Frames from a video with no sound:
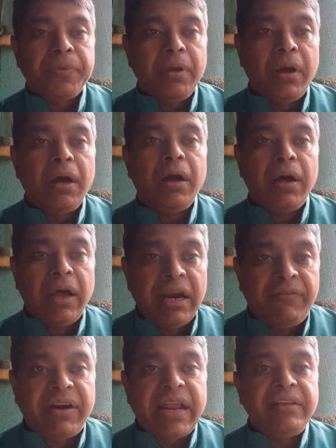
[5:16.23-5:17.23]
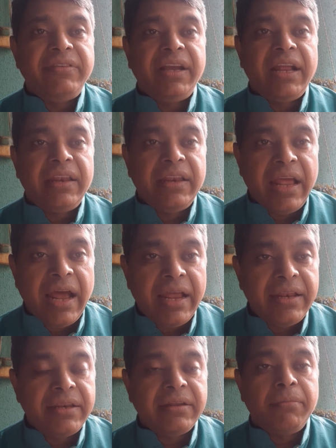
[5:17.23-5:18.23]
advertising,
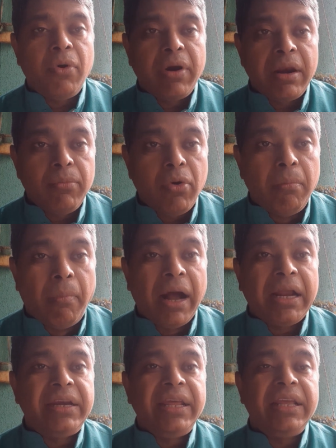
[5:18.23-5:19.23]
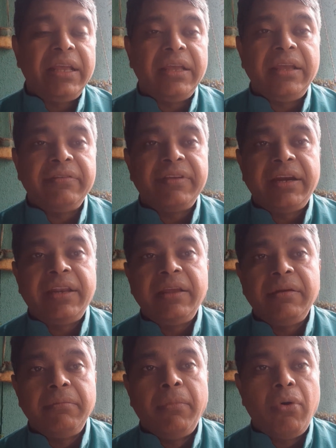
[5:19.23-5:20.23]
and more marketing is
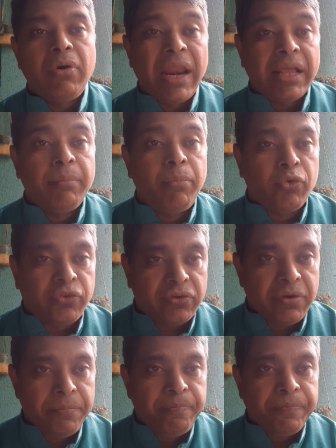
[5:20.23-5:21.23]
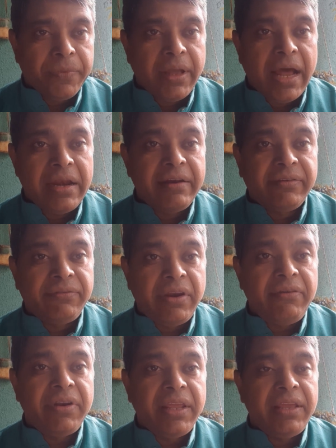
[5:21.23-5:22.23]
getting more like a boost, and it's a
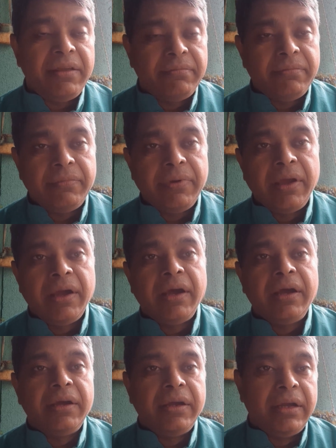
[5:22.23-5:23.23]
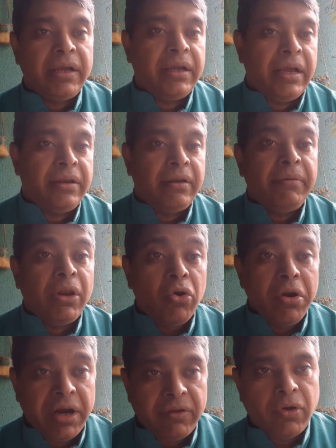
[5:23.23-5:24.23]
very very
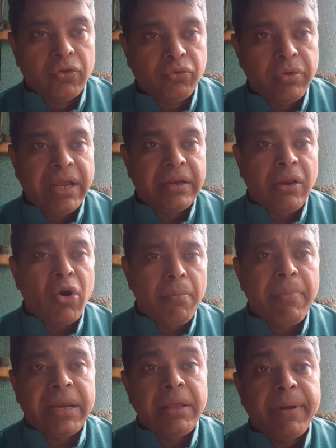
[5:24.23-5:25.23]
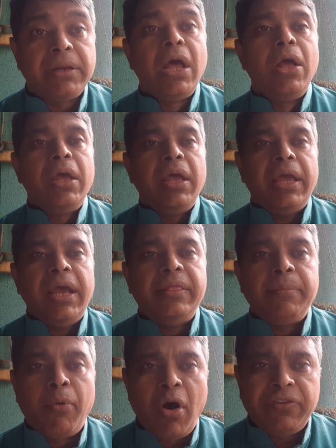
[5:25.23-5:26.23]
lucrative. Also, we get a lot of money, but in
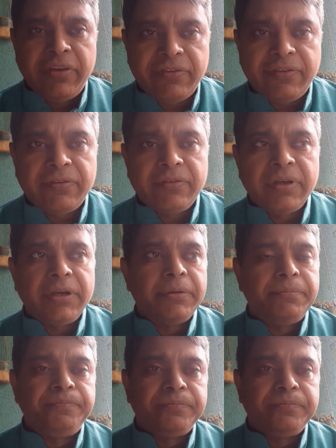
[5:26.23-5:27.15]
the process, the